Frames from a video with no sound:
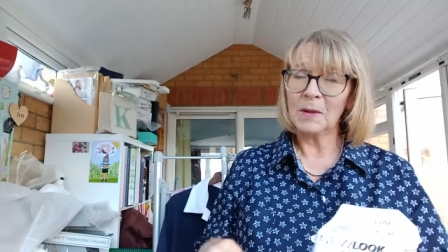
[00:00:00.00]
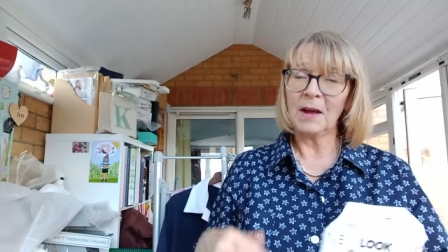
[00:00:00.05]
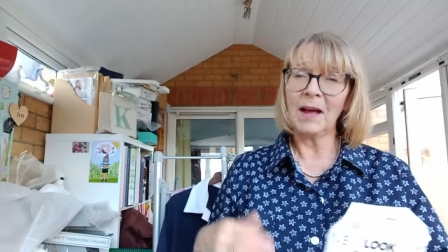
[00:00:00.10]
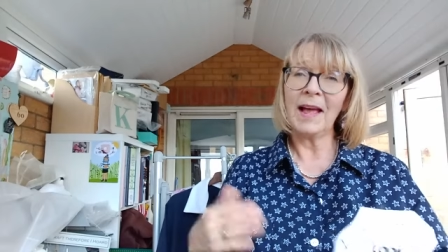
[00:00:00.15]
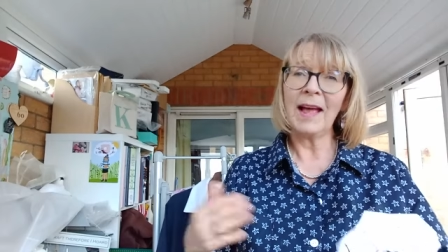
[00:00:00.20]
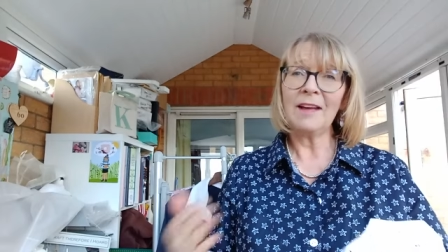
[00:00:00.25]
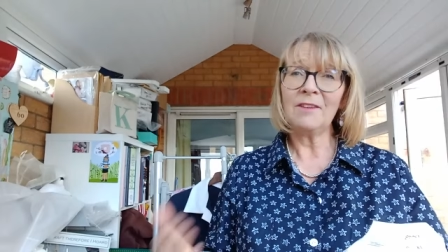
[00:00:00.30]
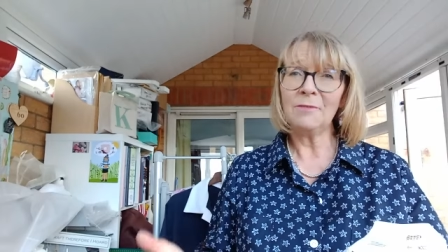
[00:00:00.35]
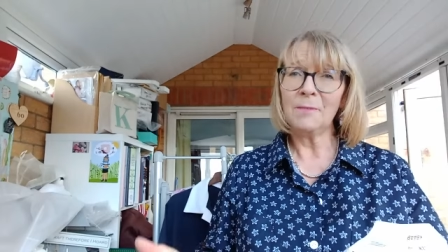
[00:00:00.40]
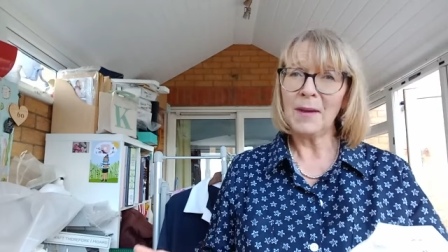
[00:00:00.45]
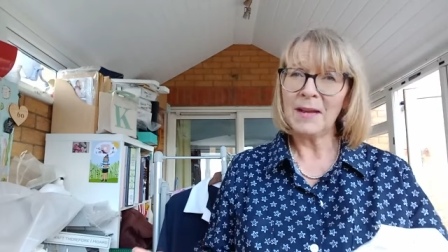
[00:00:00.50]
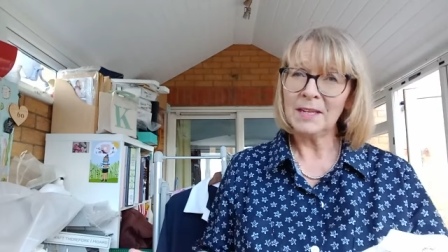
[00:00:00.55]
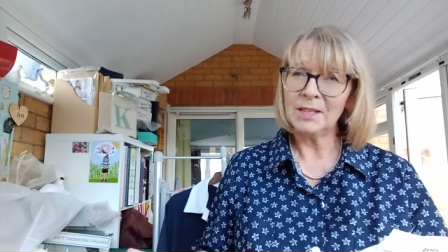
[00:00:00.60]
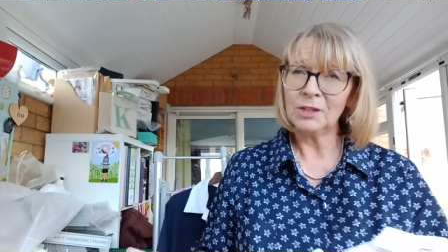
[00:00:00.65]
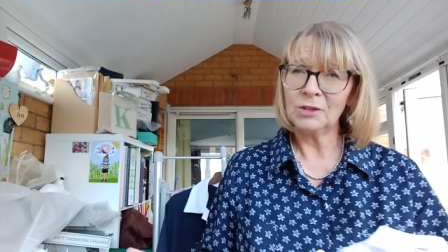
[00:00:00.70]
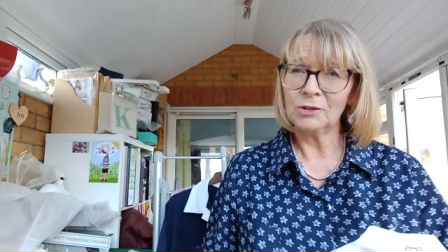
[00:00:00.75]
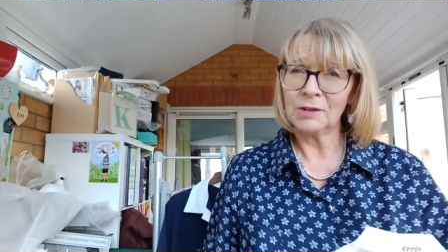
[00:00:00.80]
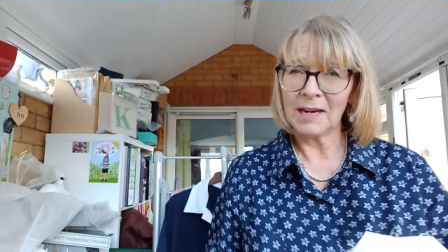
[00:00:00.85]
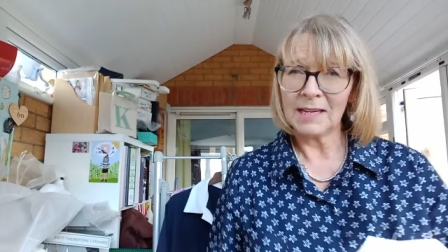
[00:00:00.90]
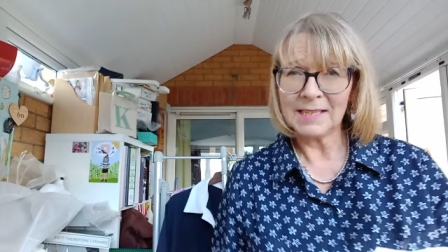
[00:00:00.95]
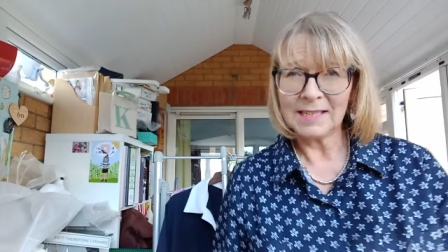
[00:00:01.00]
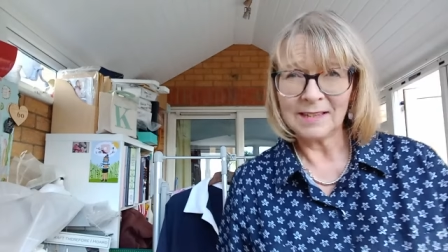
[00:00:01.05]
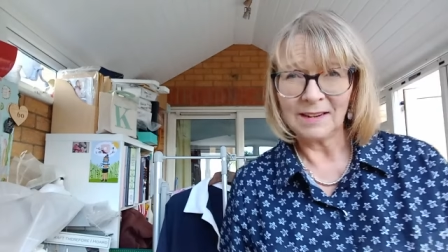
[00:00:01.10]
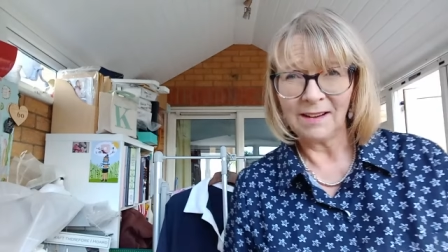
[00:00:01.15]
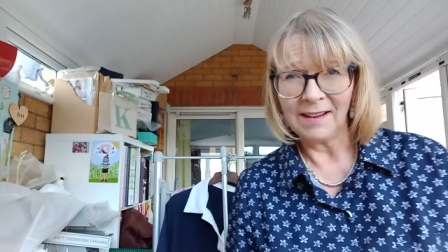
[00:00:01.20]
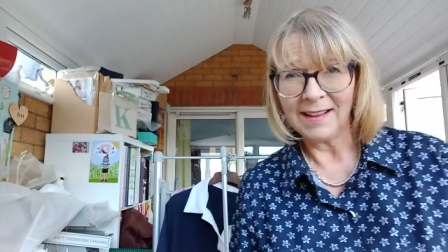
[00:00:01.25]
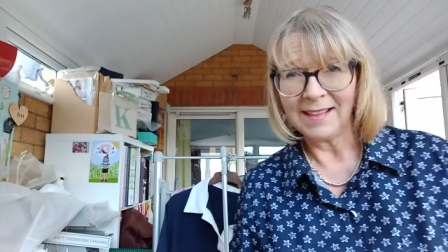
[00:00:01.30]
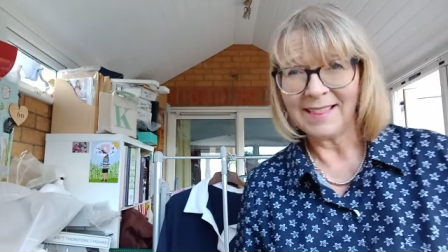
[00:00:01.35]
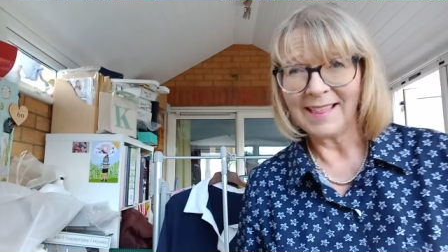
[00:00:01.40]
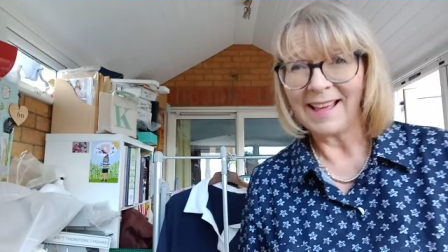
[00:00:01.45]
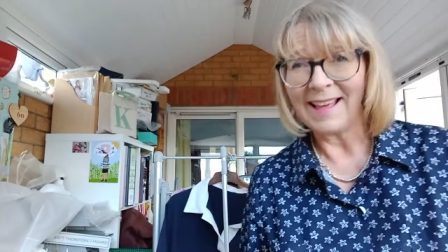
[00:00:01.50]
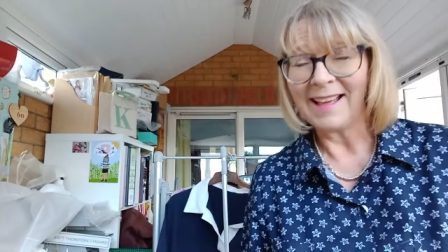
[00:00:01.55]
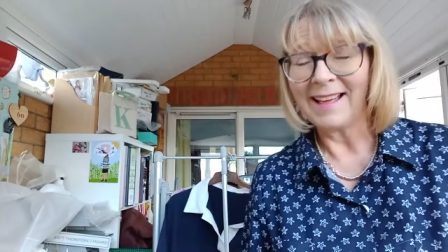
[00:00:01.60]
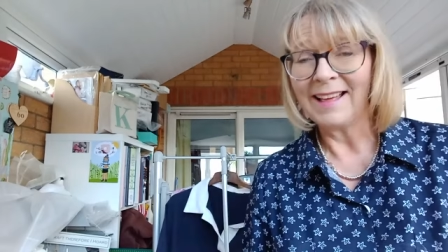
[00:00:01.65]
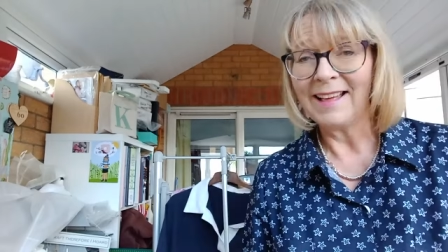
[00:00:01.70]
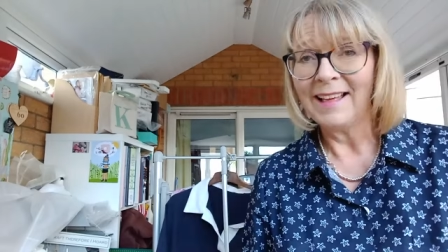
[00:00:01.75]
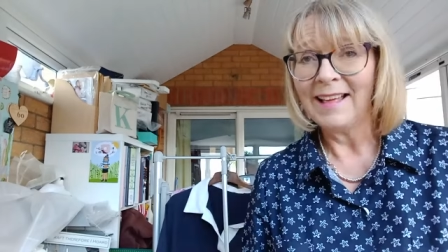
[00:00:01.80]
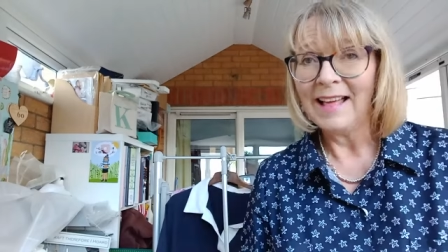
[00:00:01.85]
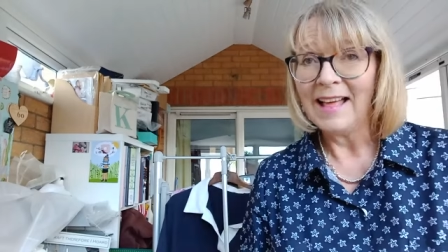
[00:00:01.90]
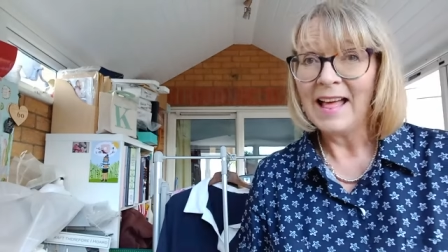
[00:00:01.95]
I have made a dress like that,